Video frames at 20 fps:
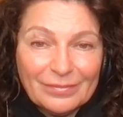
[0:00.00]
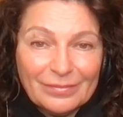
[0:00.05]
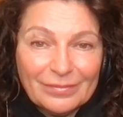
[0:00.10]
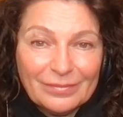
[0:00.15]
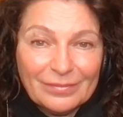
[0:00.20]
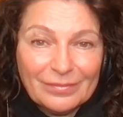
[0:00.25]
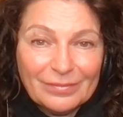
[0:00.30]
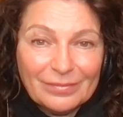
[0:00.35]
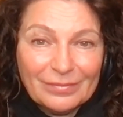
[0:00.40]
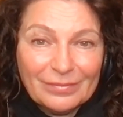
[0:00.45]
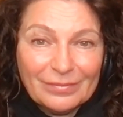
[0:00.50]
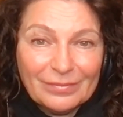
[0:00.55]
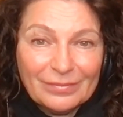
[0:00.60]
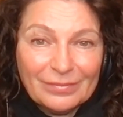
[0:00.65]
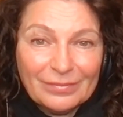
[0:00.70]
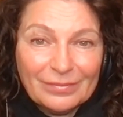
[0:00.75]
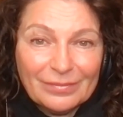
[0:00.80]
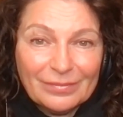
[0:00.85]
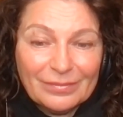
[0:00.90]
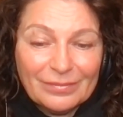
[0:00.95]

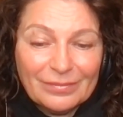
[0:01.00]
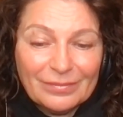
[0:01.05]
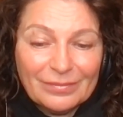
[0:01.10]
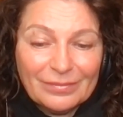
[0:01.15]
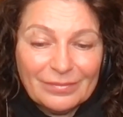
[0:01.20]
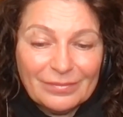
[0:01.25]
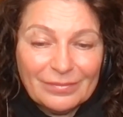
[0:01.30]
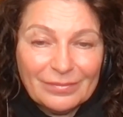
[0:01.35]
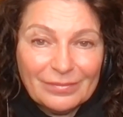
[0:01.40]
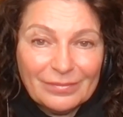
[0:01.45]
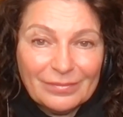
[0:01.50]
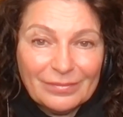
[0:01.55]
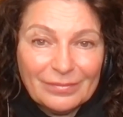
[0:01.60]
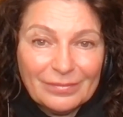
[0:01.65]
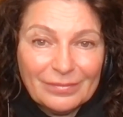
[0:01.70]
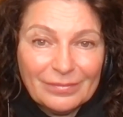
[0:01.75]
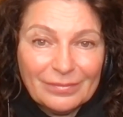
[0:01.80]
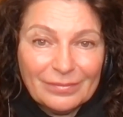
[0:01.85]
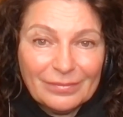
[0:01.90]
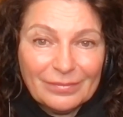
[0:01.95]

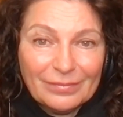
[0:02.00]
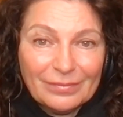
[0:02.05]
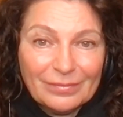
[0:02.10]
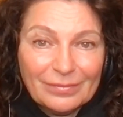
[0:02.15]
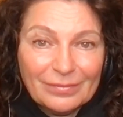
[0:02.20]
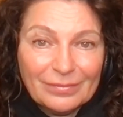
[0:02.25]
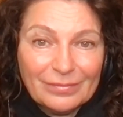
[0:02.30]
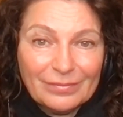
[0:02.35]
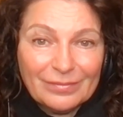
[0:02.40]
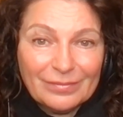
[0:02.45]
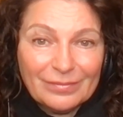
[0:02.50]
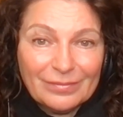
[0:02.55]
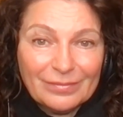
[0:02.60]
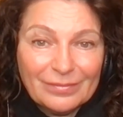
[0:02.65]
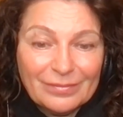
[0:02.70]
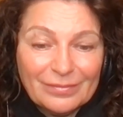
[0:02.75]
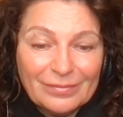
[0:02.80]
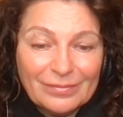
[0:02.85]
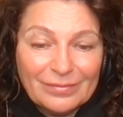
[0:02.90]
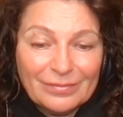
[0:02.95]

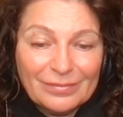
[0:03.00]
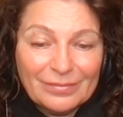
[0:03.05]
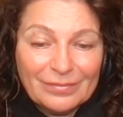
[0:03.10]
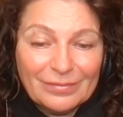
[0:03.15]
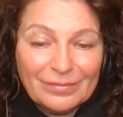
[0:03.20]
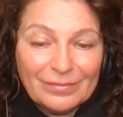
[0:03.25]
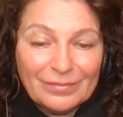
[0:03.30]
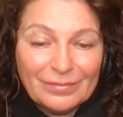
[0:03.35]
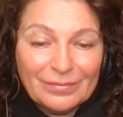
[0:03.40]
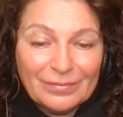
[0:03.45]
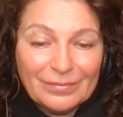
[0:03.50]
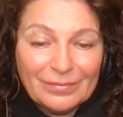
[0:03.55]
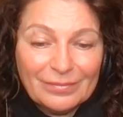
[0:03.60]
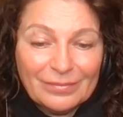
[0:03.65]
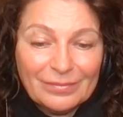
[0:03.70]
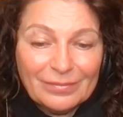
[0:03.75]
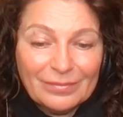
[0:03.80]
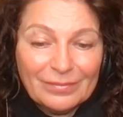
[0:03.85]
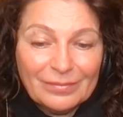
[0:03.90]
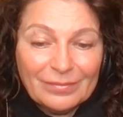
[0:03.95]

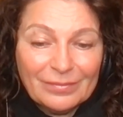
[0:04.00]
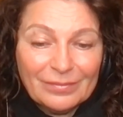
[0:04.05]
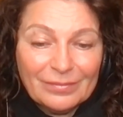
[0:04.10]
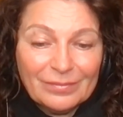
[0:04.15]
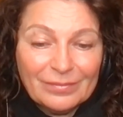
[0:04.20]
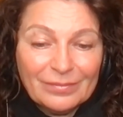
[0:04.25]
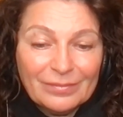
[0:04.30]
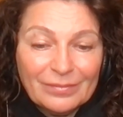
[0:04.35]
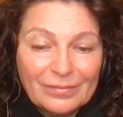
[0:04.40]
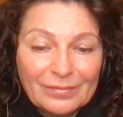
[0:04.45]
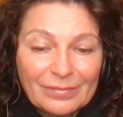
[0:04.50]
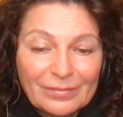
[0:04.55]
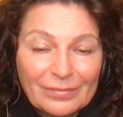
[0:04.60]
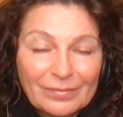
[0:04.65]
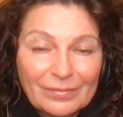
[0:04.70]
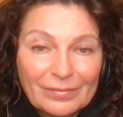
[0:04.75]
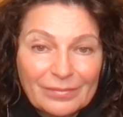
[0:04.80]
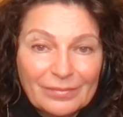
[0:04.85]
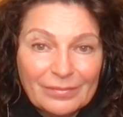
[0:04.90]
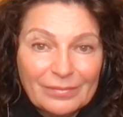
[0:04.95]

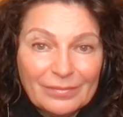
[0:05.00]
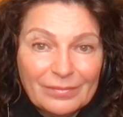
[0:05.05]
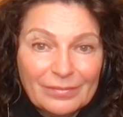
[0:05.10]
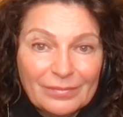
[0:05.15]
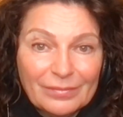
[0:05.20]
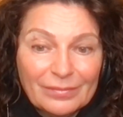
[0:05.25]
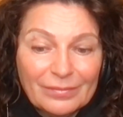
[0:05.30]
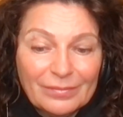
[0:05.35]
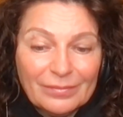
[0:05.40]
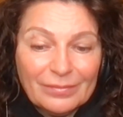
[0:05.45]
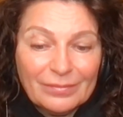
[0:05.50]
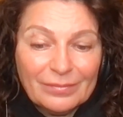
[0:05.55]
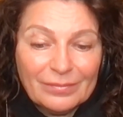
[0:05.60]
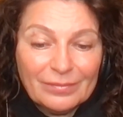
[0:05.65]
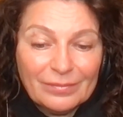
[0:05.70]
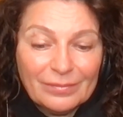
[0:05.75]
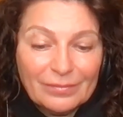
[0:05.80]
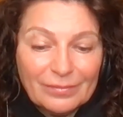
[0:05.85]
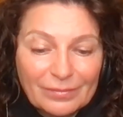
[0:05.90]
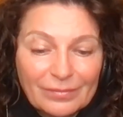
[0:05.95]

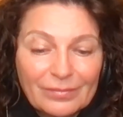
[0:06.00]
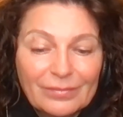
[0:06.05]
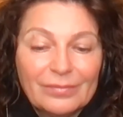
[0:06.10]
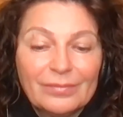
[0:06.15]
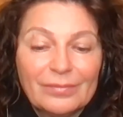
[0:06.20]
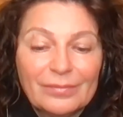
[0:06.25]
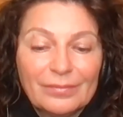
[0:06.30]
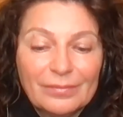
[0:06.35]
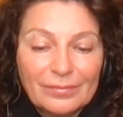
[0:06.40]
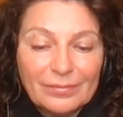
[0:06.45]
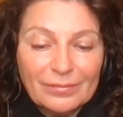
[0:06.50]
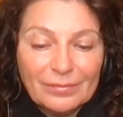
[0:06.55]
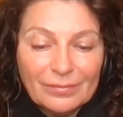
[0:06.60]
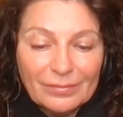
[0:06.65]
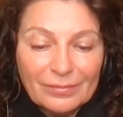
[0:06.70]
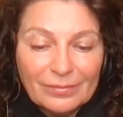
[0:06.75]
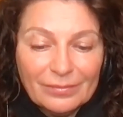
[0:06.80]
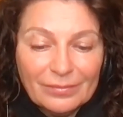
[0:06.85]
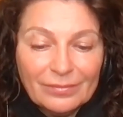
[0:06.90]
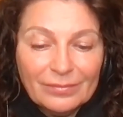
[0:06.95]

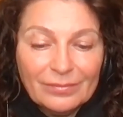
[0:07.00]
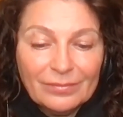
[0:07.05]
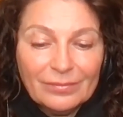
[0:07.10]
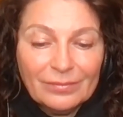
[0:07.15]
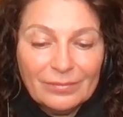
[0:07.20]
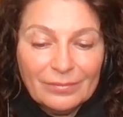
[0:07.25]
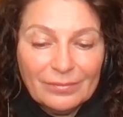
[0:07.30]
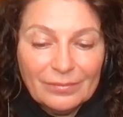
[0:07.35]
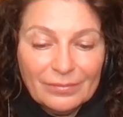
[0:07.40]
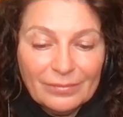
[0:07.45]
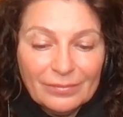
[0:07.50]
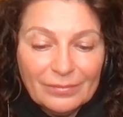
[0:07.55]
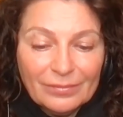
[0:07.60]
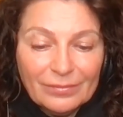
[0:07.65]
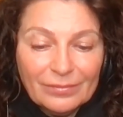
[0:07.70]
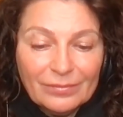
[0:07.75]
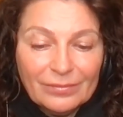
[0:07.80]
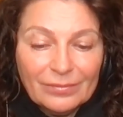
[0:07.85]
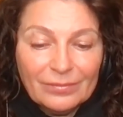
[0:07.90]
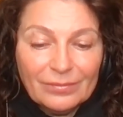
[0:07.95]
This person isn't speaking.